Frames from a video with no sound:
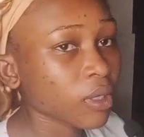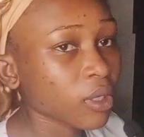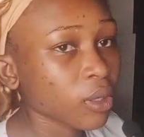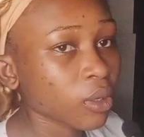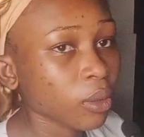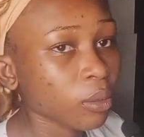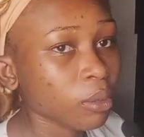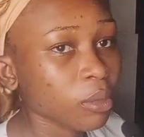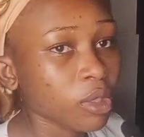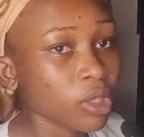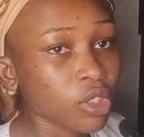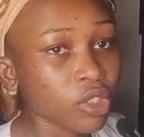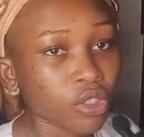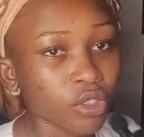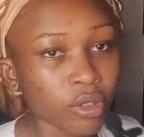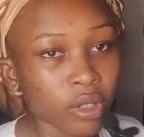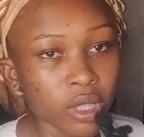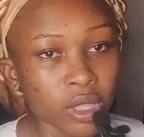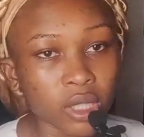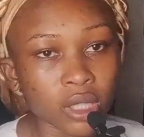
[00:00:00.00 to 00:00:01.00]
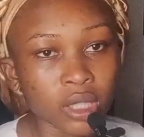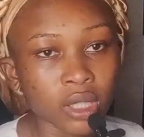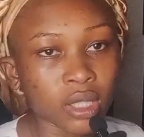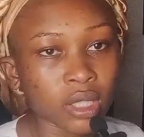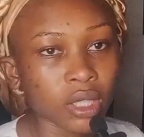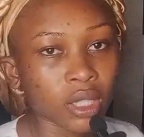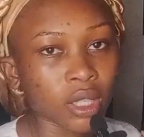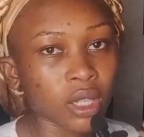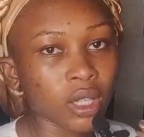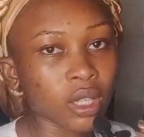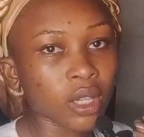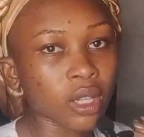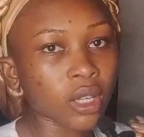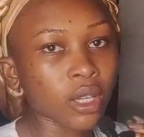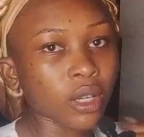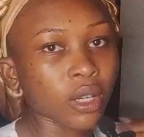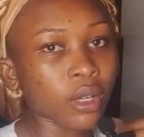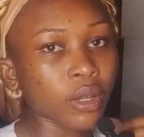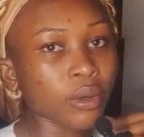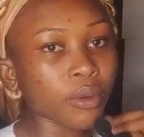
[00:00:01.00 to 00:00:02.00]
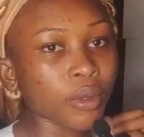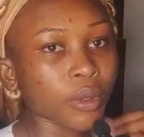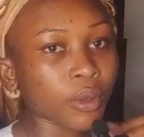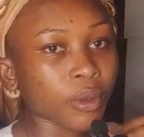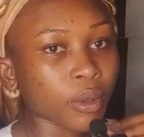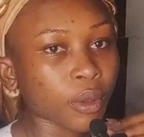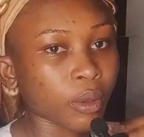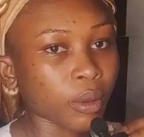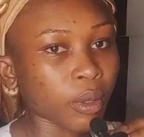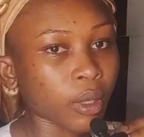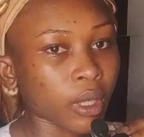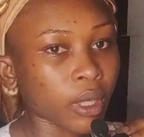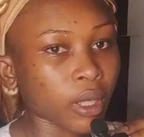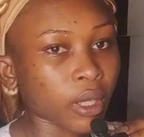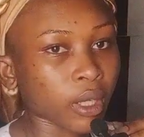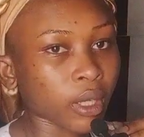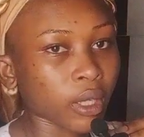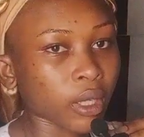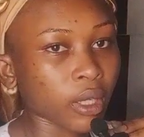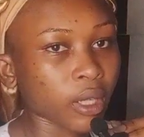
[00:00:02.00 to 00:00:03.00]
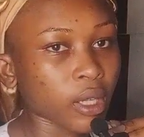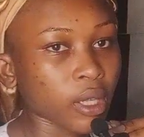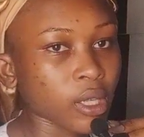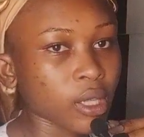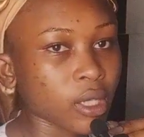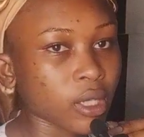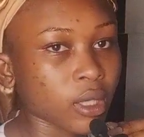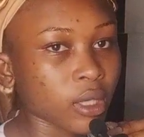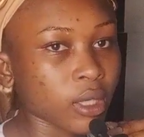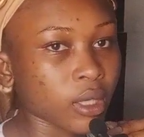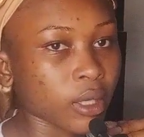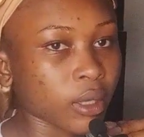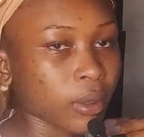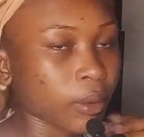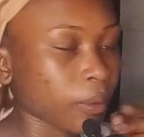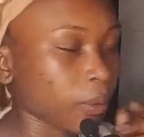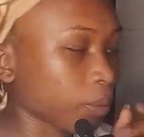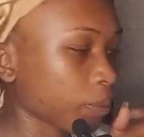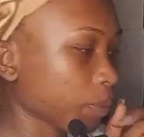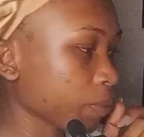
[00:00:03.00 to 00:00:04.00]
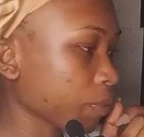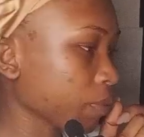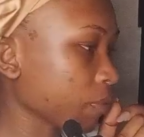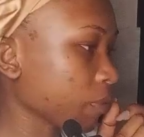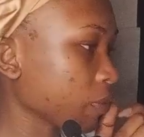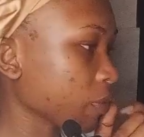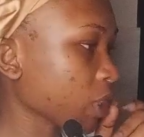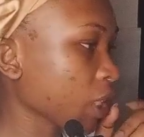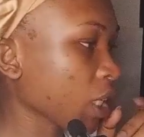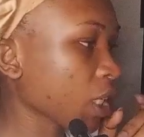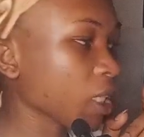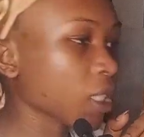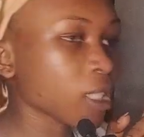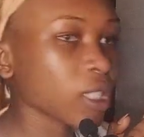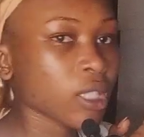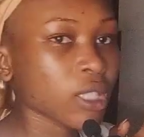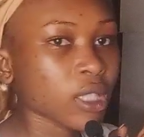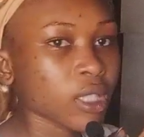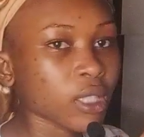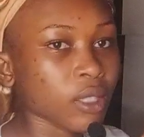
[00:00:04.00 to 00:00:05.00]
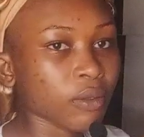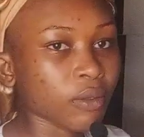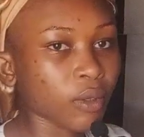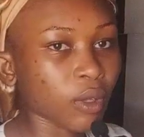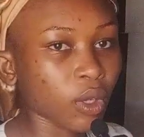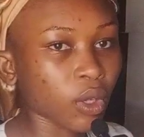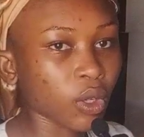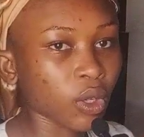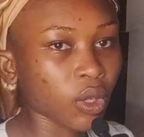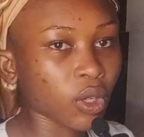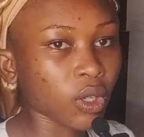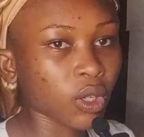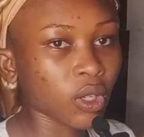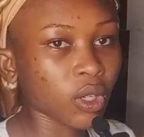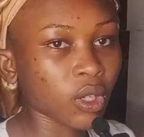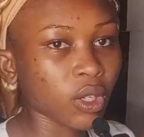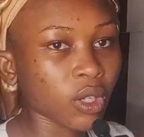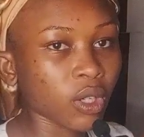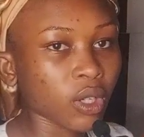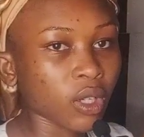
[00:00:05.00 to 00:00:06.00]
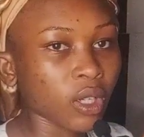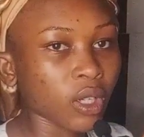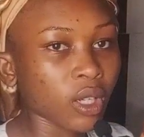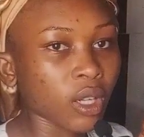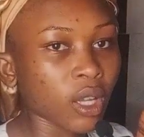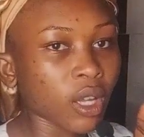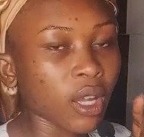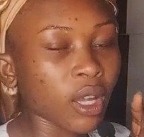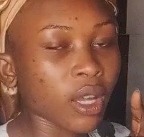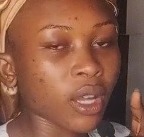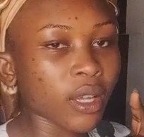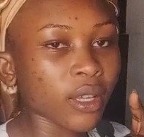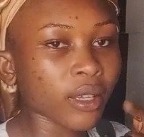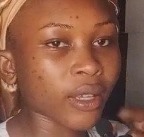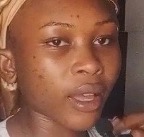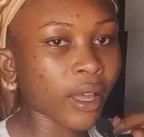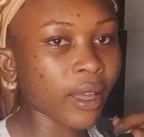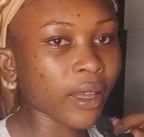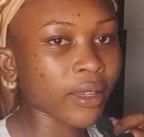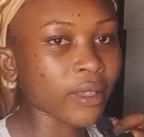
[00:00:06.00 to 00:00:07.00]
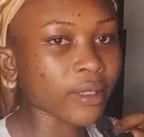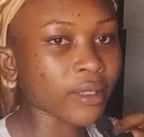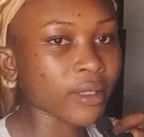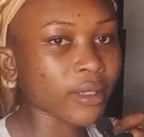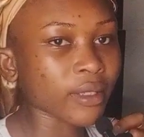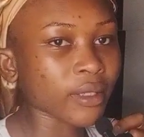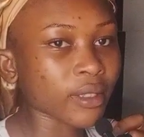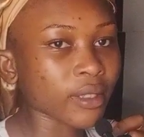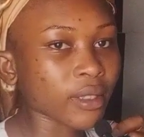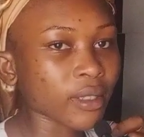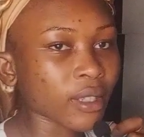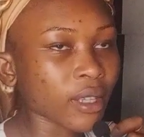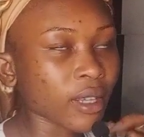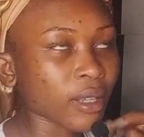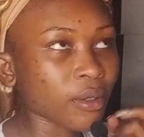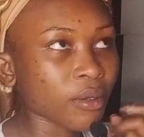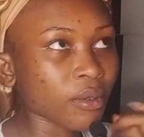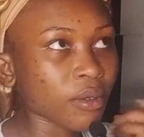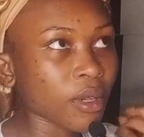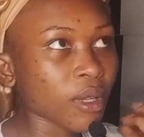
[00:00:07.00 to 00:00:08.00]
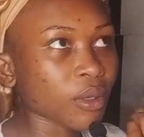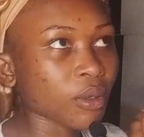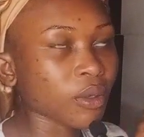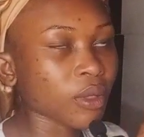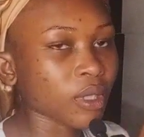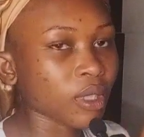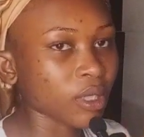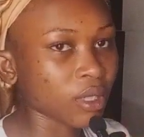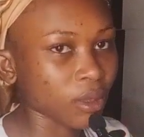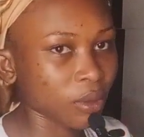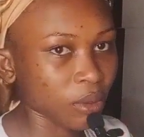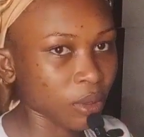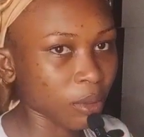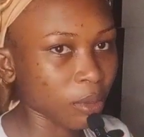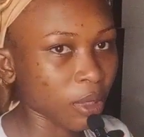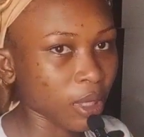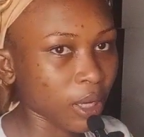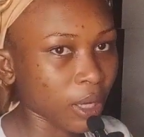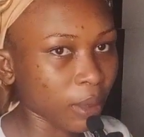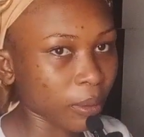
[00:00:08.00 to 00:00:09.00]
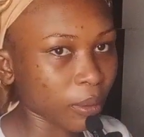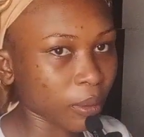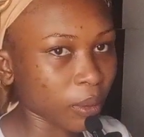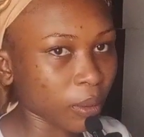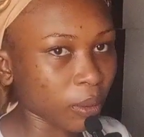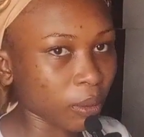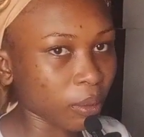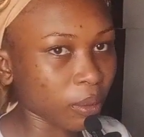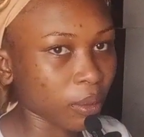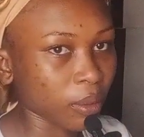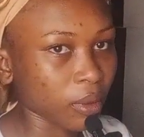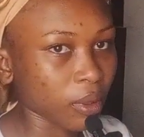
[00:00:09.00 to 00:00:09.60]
fix up this dress real quick and edit this vlog. Guys, I don't know how to edit with my laptop.